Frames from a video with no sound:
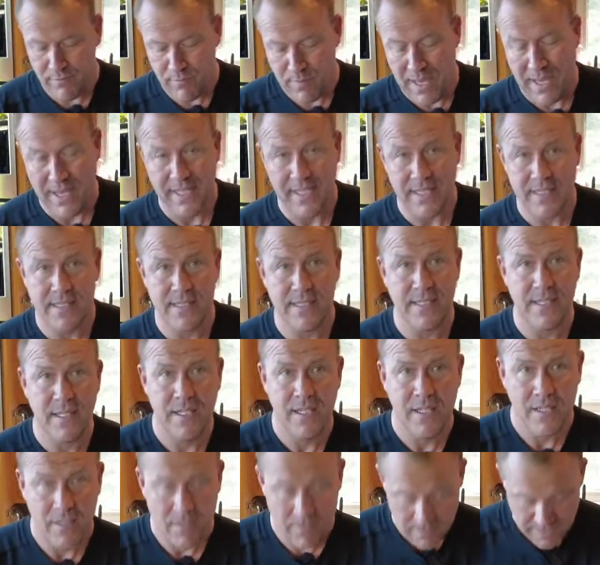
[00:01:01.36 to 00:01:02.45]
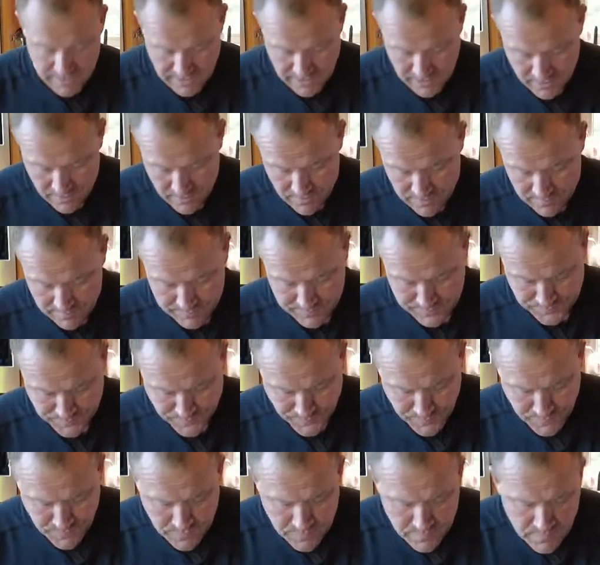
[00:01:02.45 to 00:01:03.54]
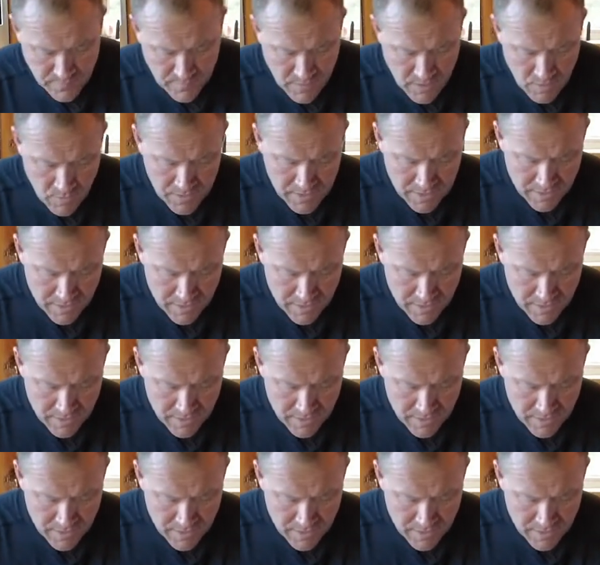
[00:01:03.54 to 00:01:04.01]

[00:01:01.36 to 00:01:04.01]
patties right here. We got